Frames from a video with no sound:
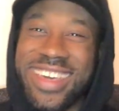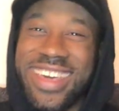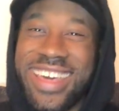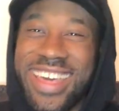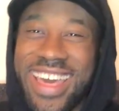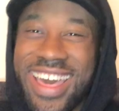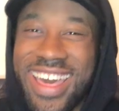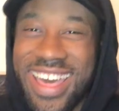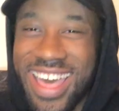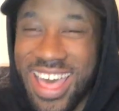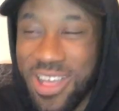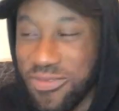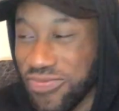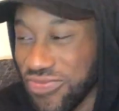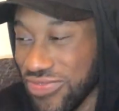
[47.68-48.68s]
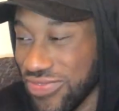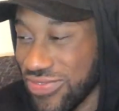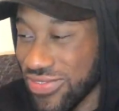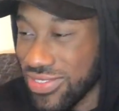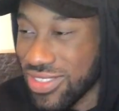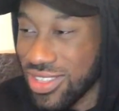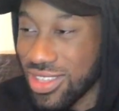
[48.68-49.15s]
At
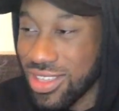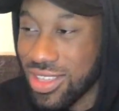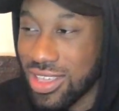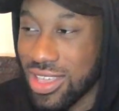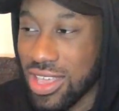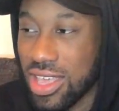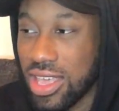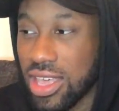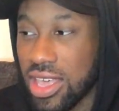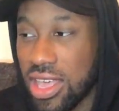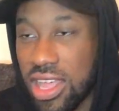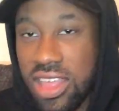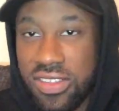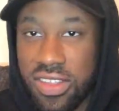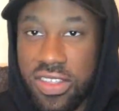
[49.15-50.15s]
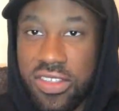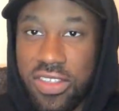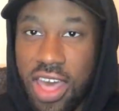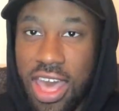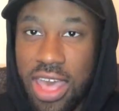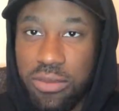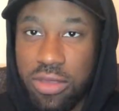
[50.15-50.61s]
least at the
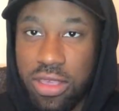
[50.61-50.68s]
time.